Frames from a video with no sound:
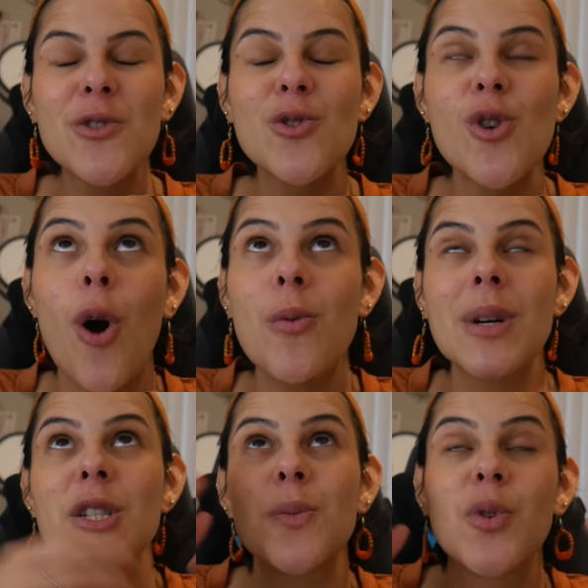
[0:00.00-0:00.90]
so
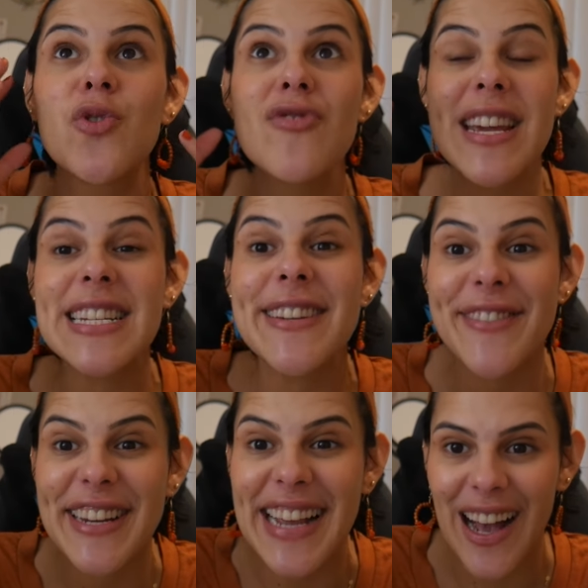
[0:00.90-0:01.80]
much
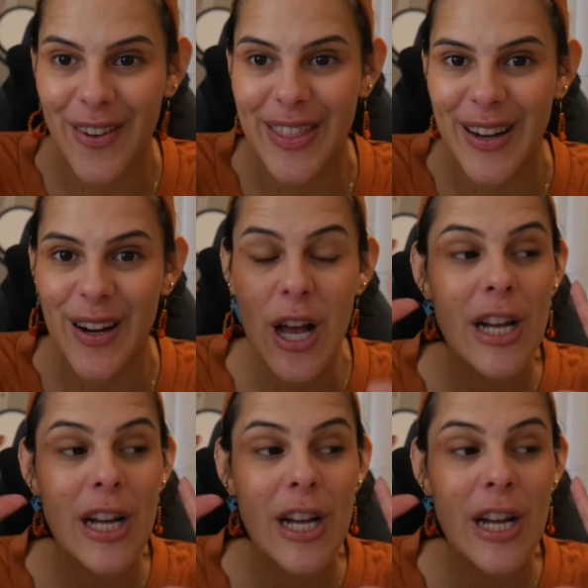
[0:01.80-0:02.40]
creativity out there.